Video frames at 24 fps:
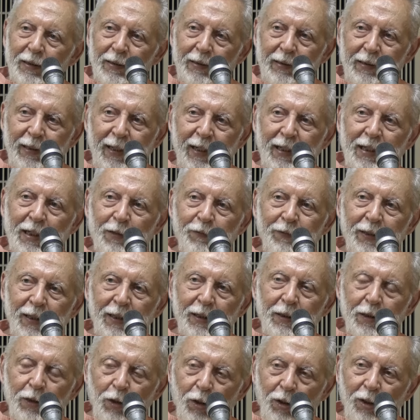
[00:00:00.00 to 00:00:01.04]
take
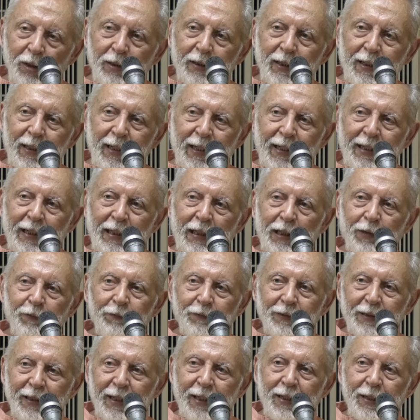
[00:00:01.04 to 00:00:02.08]
away all the negative
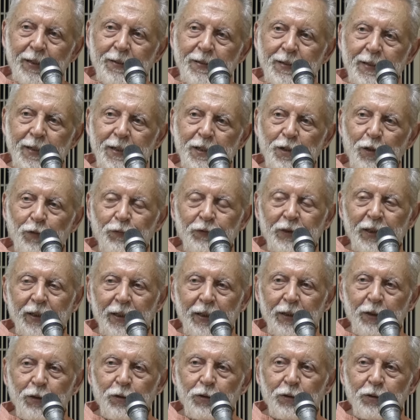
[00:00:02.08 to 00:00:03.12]
tendencies of
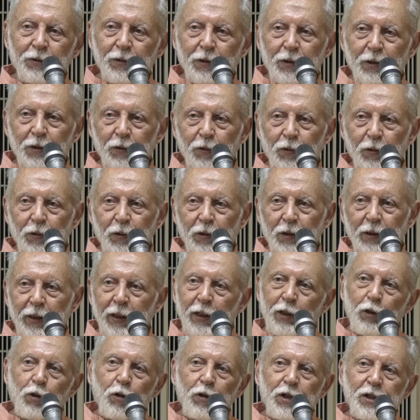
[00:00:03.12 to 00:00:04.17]
the ego,
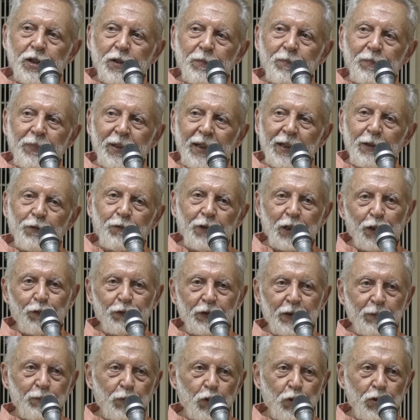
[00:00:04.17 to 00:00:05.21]
egoism being one
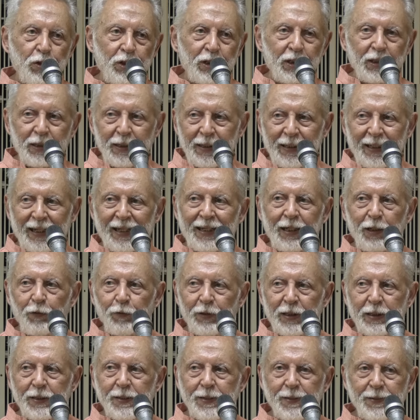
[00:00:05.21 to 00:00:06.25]
of the most deadly
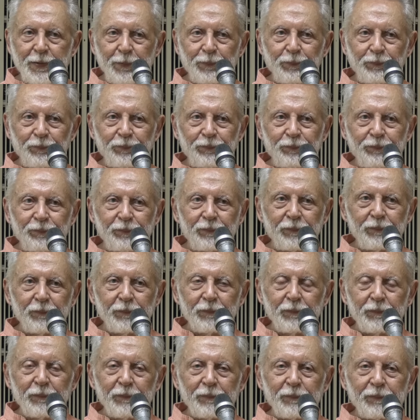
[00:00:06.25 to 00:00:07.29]
ones.
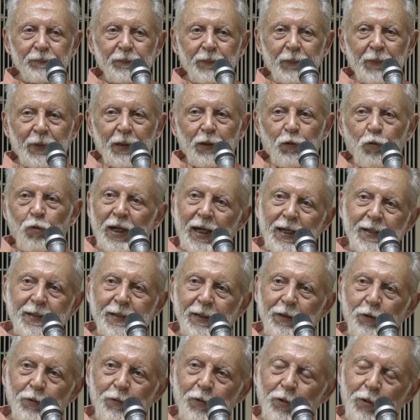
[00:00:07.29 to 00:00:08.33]
Why I
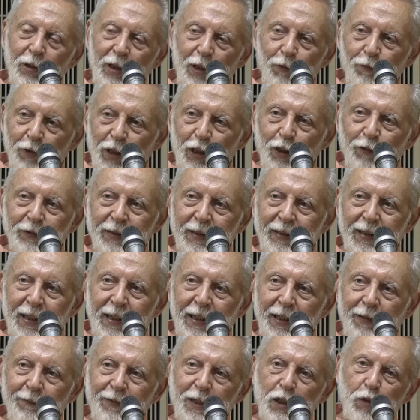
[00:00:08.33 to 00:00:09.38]
said only one of the
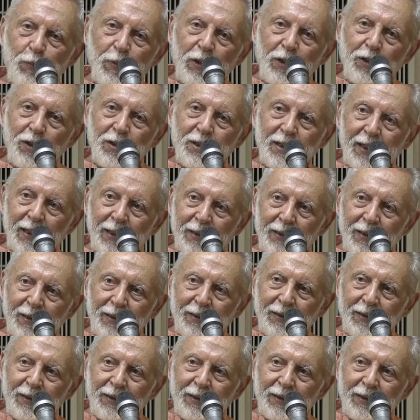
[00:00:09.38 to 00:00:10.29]
deadly ones? Because the other